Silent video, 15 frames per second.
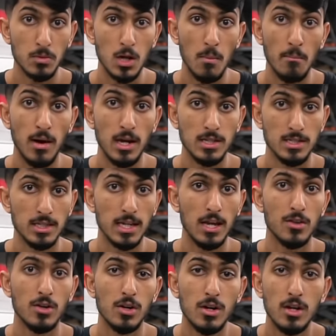combined
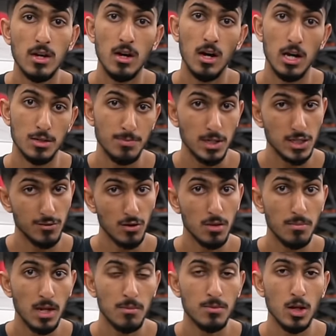together uh, especially for
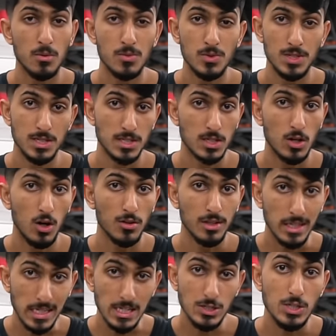the BMWs, this is called
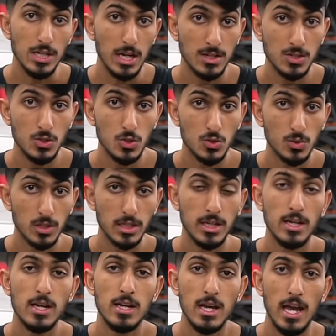the EGS usually,
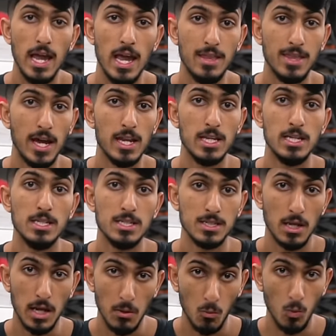and that
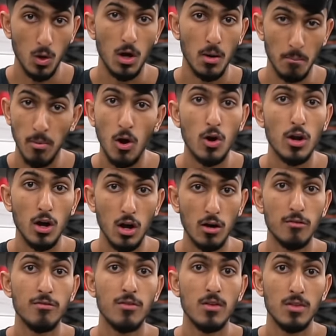is a part
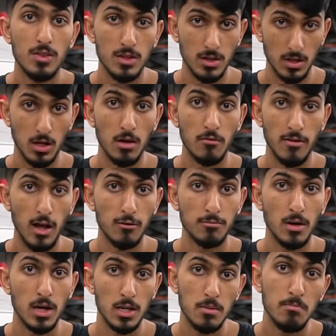of the uh, valve
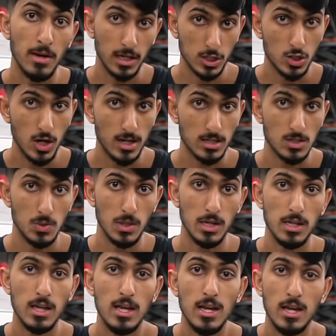body mechatronics
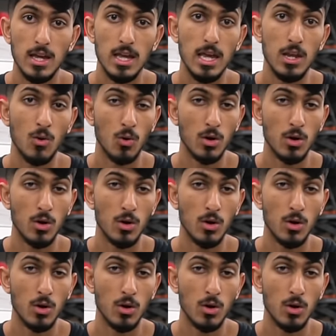unit. In